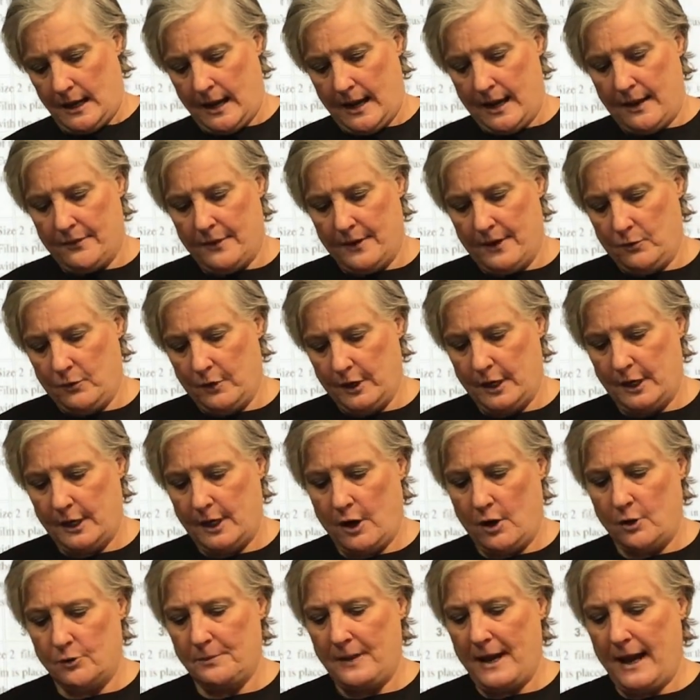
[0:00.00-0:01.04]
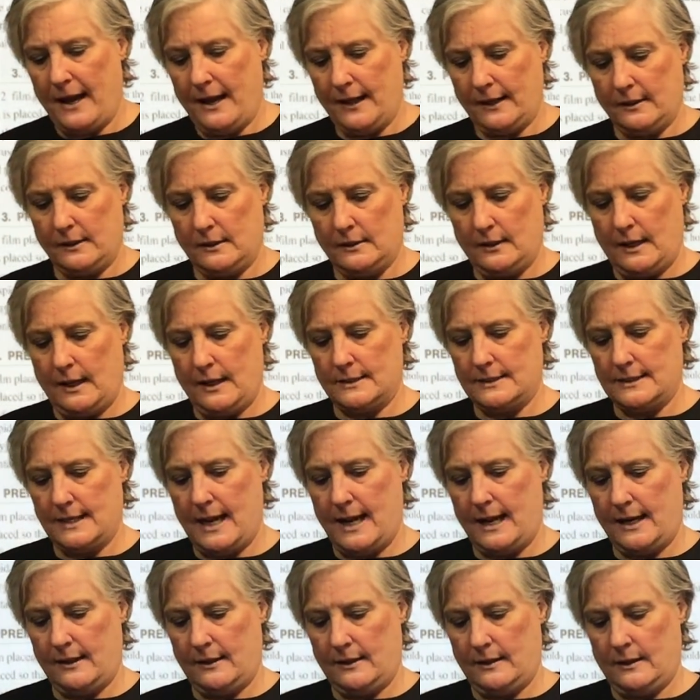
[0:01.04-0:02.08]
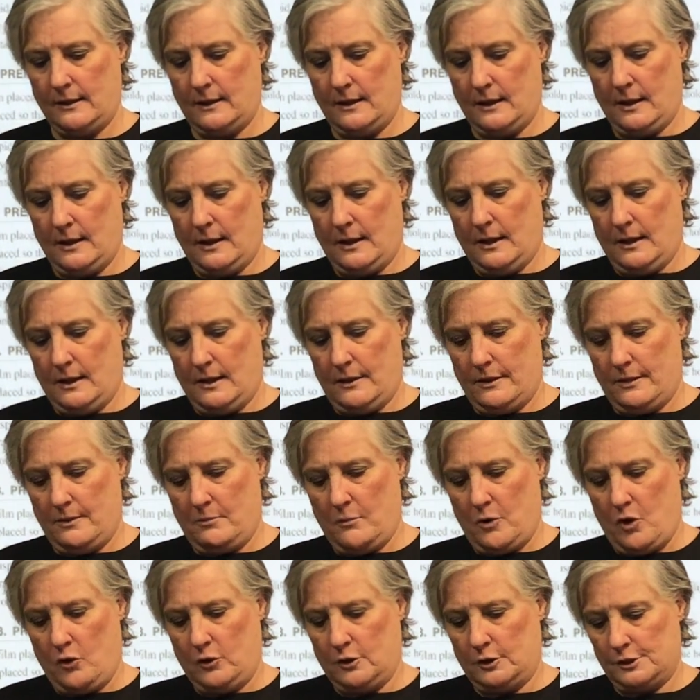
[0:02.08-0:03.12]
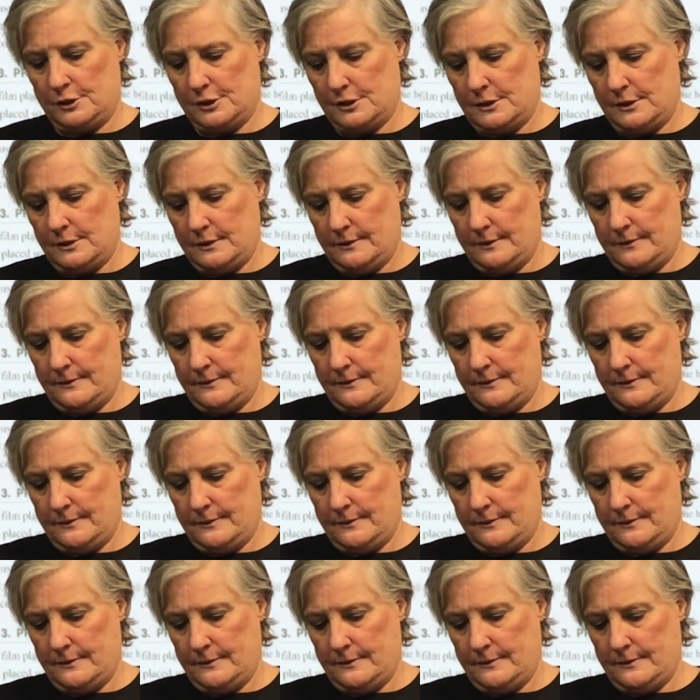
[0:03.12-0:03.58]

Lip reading: And then we're gonna go back and take the molars.